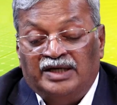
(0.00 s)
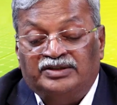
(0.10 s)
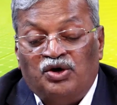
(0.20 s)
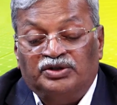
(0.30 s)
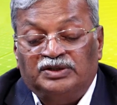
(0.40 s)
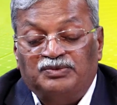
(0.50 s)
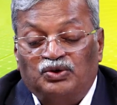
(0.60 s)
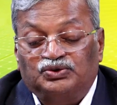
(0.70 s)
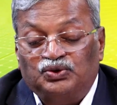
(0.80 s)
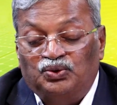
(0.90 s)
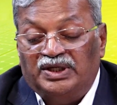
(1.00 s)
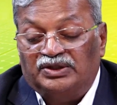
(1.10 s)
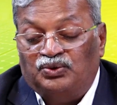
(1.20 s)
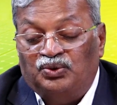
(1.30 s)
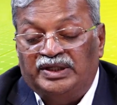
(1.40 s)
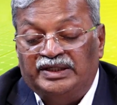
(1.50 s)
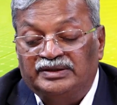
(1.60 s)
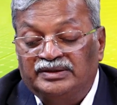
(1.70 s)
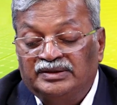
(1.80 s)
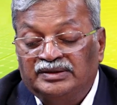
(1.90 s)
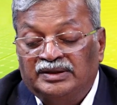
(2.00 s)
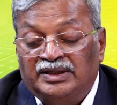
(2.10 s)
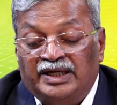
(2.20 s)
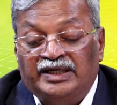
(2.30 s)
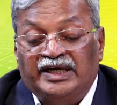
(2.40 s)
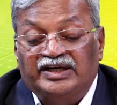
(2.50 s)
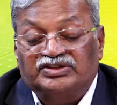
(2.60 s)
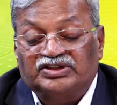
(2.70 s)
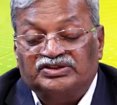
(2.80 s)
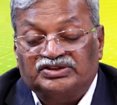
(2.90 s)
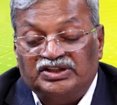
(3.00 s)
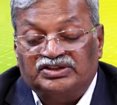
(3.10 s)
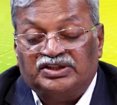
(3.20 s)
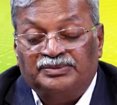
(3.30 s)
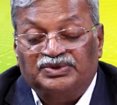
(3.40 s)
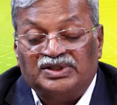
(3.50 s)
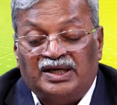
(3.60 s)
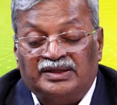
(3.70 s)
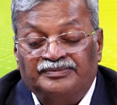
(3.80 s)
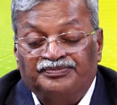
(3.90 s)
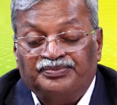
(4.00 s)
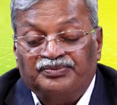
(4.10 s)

I talked about solar cooling. Again, such systems are